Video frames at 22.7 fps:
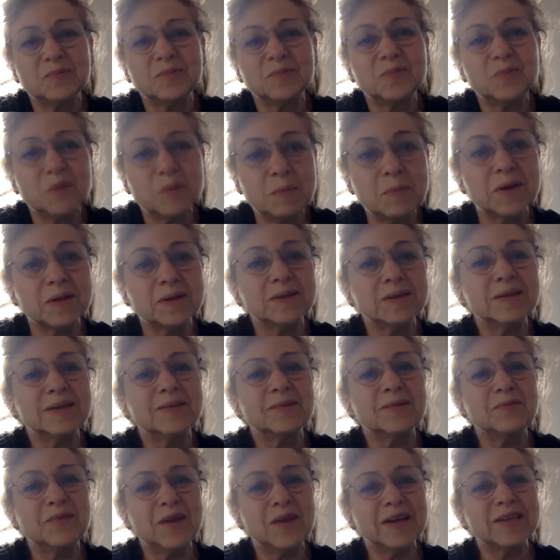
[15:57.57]
women who
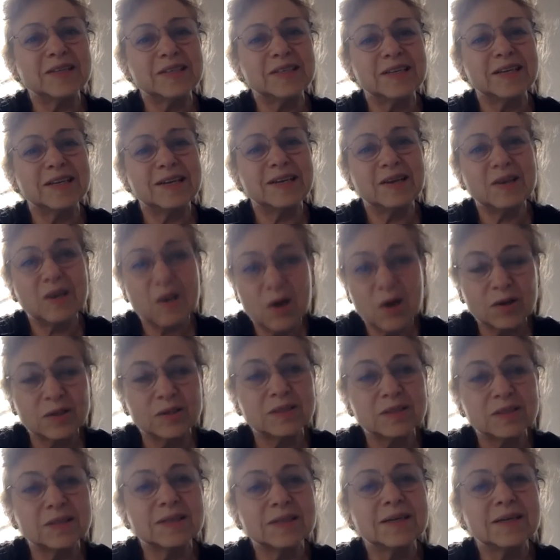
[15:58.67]
actually learned